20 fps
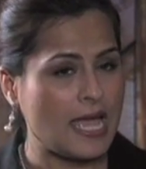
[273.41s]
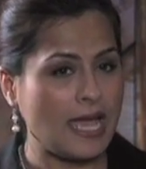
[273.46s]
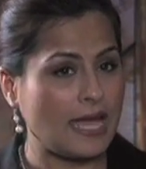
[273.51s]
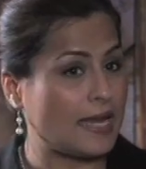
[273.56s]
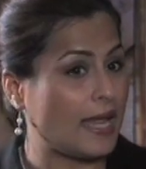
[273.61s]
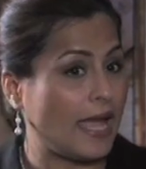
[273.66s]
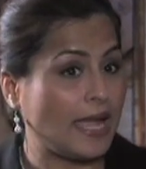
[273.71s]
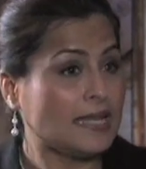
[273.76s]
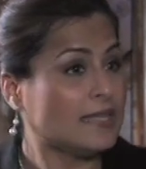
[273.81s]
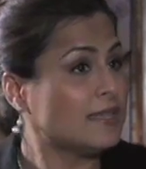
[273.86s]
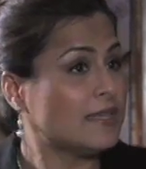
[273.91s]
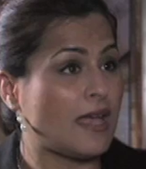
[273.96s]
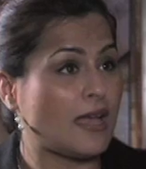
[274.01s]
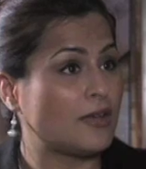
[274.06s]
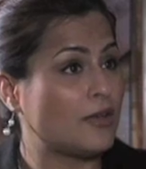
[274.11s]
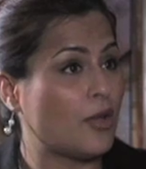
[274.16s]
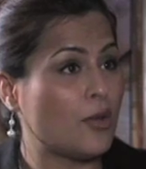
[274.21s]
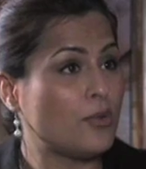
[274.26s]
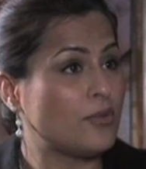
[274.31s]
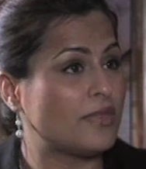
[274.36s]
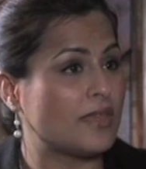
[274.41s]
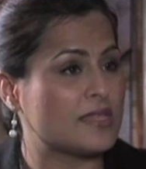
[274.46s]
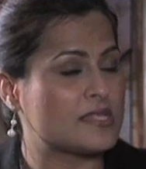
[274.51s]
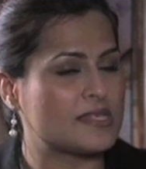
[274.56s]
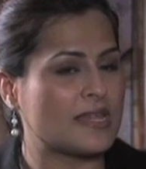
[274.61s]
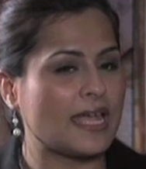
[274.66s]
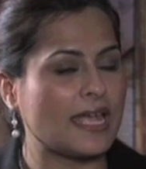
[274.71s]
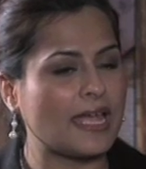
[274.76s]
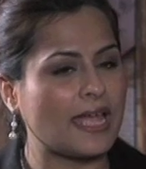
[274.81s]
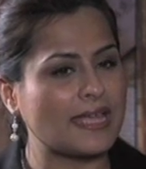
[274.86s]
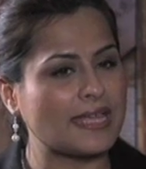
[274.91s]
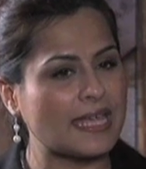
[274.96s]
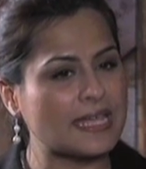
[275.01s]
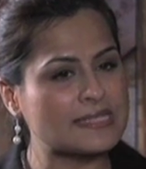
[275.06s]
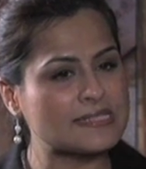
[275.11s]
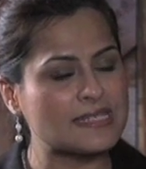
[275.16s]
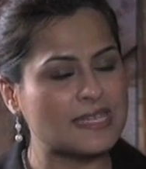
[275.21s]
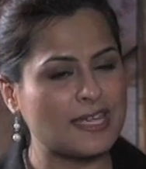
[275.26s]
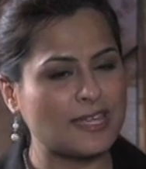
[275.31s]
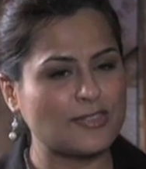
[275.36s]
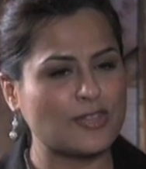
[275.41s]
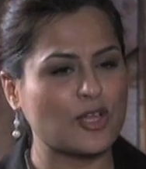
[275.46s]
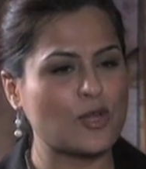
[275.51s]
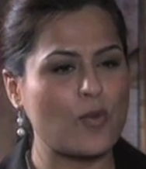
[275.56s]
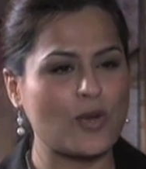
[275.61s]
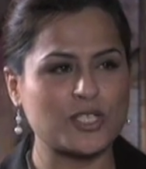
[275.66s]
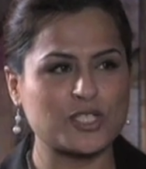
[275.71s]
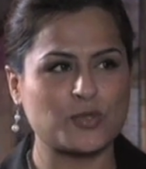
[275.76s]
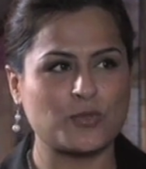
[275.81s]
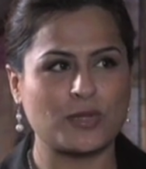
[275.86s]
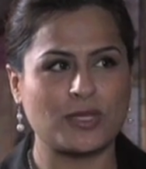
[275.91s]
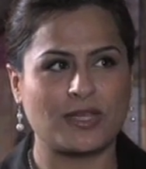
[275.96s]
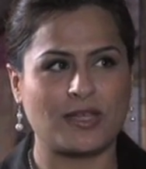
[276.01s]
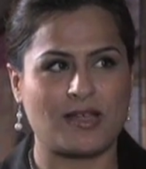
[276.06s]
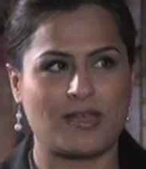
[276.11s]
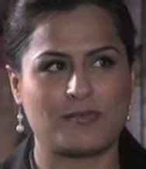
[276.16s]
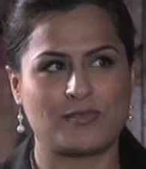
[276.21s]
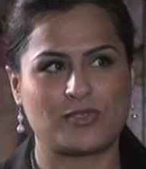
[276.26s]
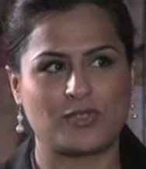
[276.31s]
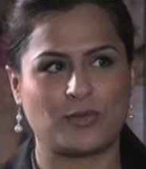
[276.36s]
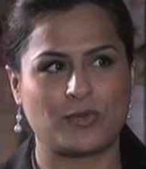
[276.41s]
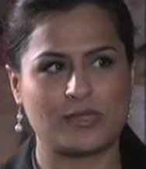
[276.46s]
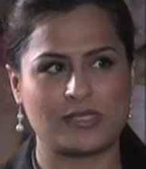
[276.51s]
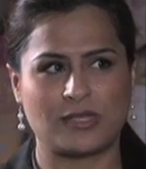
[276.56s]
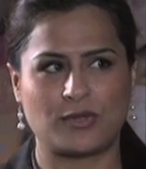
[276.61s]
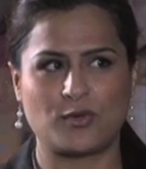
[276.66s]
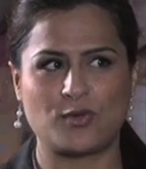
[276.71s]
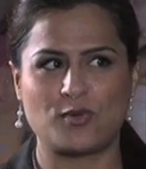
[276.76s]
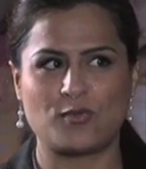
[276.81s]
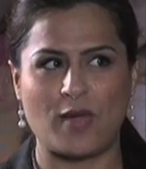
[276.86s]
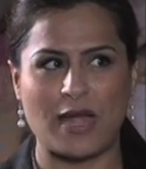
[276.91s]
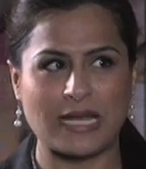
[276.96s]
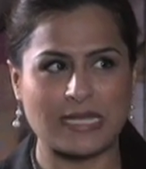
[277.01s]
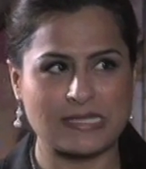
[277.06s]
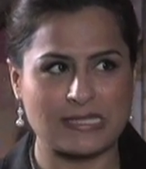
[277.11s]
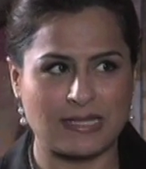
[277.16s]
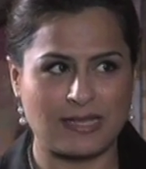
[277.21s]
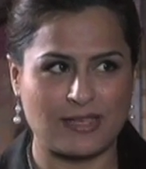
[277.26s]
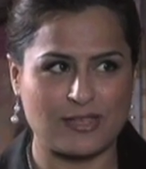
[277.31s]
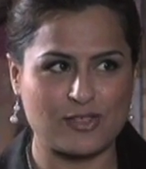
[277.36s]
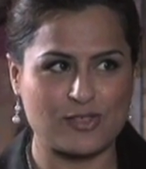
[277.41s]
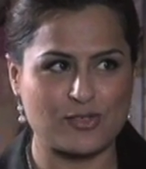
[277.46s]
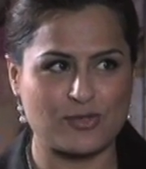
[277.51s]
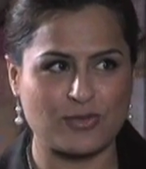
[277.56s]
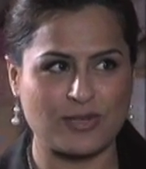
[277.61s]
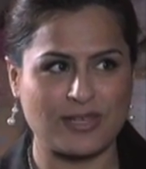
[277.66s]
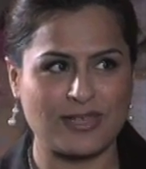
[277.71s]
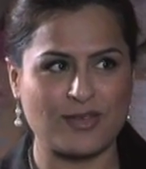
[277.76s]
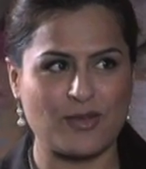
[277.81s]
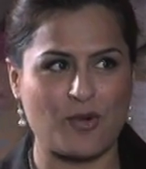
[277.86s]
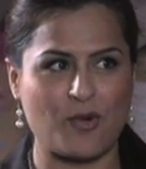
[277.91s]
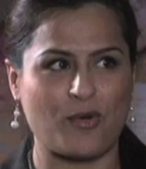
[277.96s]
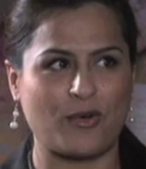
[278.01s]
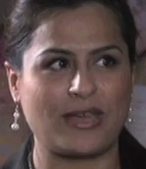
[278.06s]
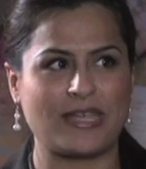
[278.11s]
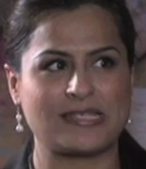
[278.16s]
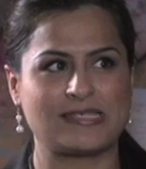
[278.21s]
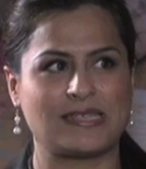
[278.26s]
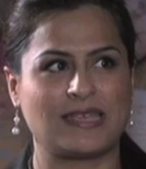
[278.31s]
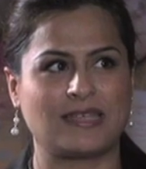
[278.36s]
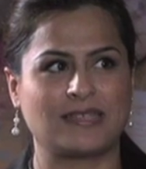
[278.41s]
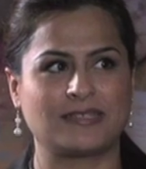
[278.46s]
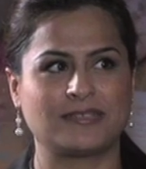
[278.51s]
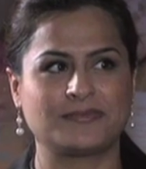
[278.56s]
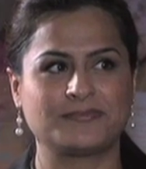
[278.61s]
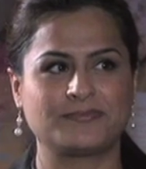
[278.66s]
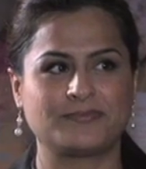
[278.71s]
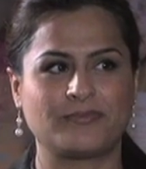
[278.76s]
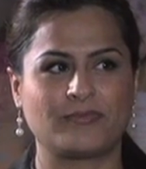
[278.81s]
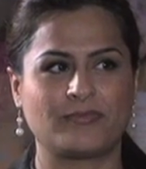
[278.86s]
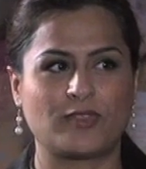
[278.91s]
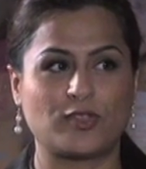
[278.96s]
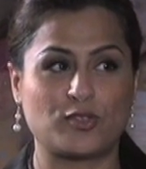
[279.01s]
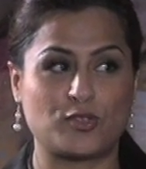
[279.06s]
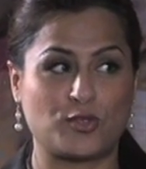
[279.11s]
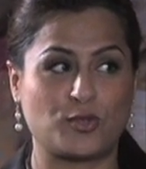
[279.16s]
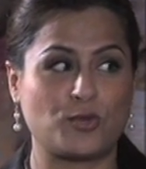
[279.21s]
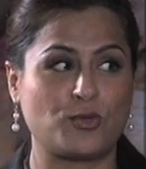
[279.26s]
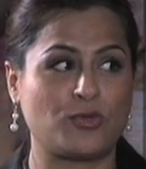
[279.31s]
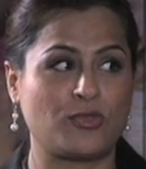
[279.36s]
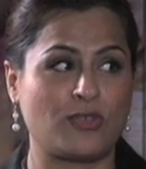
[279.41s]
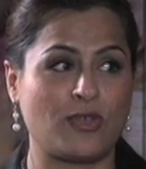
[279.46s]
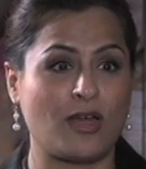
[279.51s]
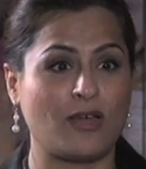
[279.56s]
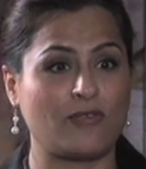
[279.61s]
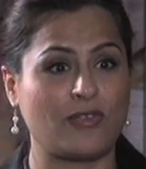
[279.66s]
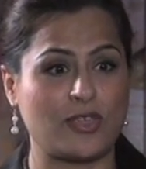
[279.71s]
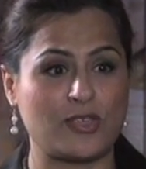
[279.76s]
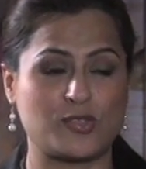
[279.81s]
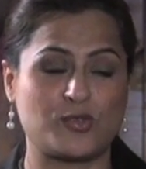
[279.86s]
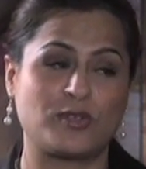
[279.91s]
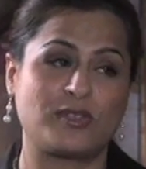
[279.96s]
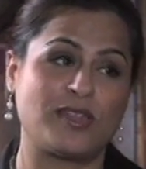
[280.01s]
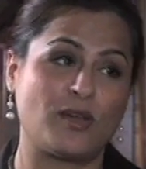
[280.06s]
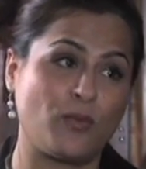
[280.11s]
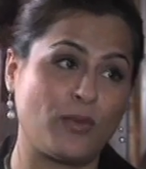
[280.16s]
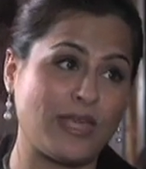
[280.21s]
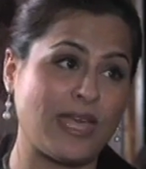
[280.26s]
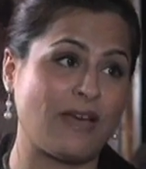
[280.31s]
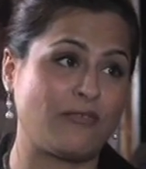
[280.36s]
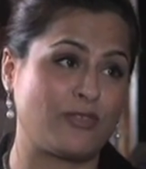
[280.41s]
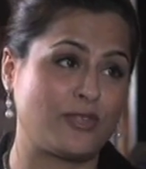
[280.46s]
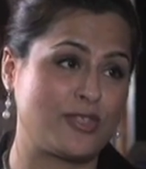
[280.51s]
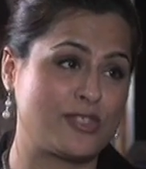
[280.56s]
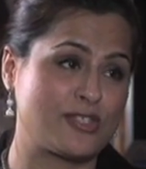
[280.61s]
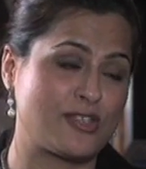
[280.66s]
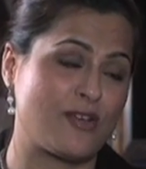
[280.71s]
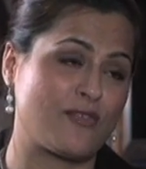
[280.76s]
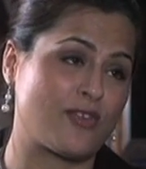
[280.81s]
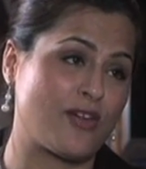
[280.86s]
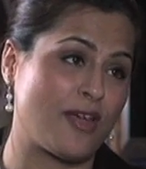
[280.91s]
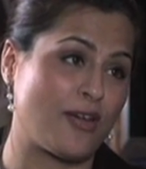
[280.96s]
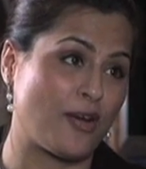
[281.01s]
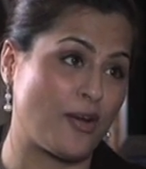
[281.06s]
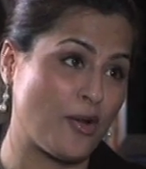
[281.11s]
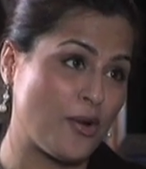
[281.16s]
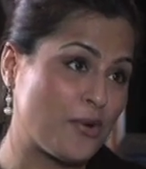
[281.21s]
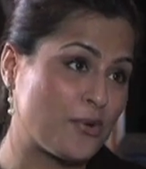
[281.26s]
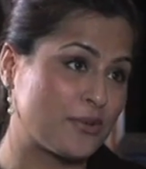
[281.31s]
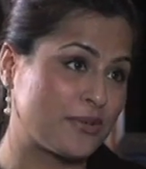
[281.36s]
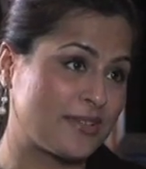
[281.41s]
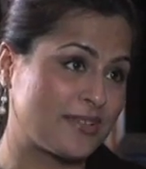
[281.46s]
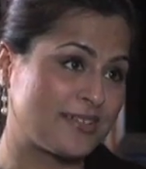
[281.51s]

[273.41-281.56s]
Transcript: And I did not know this. And I, I guess the question really comes to, is it who writes the history, or is it the truth of history that we have to discover on our own?